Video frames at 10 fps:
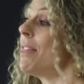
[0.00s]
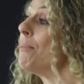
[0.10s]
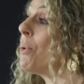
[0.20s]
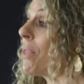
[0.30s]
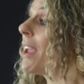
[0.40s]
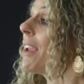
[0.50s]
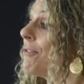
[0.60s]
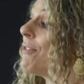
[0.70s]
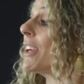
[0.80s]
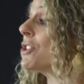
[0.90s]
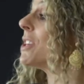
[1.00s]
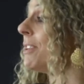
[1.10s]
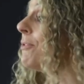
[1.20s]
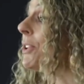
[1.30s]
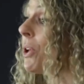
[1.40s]
the more they can function
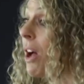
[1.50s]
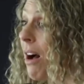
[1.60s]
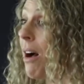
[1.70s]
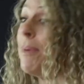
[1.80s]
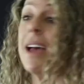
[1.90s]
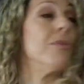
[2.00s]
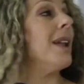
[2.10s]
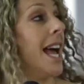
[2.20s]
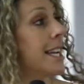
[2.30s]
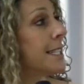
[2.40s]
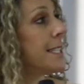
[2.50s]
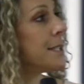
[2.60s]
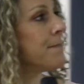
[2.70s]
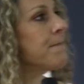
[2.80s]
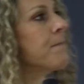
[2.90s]
and feel calm and relaxed.
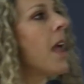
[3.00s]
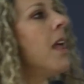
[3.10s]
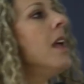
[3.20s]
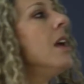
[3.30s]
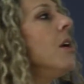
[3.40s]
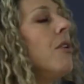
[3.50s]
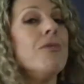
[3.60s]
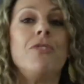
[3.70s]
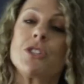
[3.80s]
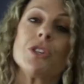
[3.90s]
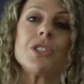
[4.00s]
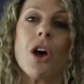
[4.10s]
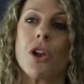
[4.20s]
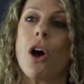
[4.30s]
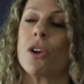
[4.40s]
Visuals are
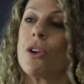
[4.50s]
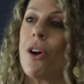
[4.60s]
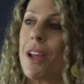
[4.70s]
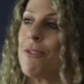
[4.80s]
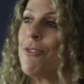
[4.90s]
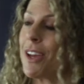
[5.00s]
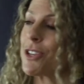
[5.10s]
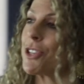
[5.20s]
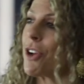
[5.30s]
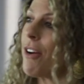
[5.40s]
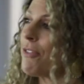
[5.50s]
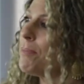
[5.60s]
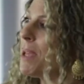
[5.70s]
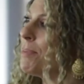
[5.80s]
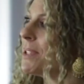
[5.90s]
an ongoing function. Often
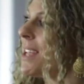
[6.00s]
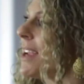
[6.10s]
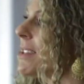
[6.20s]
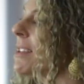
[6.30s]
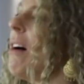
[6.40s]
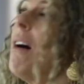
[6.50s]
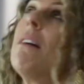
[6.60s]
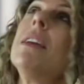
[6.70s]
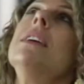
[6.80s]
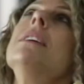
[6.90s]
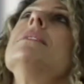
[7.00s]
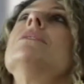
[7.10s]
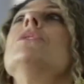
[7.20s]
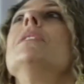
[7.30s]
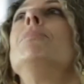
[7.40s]
people say to us, oh, he is
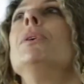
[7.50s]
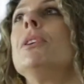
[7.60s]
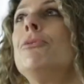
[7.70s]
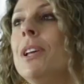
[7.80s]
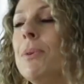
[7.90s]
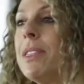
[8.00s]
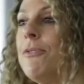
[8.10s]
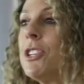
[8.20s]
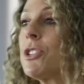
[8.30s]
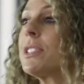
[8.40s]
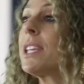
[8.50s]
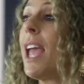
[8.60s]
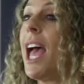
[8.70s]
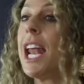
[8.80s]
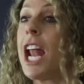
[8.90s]
doing beautifully with the visuals,
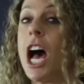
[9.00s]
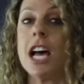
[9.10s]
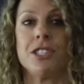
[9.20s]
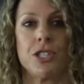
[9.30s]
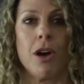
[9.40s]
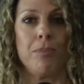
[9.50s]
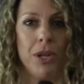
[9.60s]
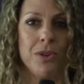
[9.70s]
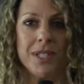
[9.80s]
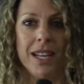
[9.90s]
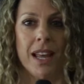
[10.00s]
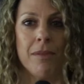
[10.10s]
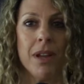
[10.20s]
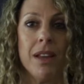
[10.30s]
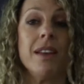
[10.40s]
can I stop using
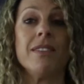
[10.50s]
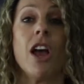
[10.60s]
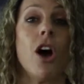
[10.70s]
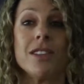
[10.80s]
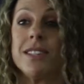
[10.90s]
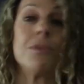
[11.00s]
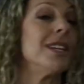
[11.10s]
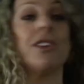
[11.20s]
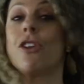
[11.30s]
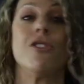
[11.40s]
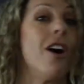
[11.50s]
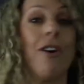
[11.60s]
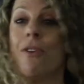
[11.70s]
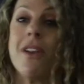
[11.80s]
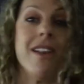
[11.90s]
them? The answer is
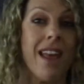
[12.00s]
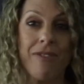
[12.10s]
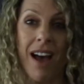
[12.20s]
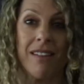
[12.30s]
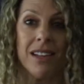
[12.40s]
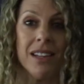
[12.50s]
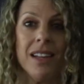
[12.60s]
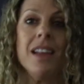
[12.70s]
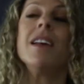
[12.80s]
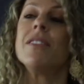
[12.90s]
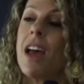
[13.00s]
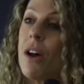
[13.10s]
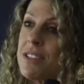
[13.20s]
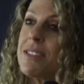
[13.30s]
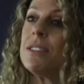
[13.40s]
no, never. They
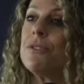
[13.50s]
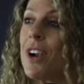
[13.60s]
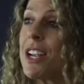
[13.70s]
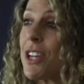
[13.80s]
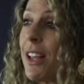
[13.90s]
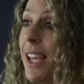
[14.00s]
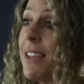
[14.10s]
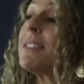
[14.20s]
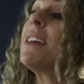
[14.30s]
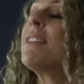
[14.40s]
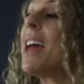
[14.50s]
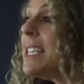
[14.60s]
are still Fragile X, they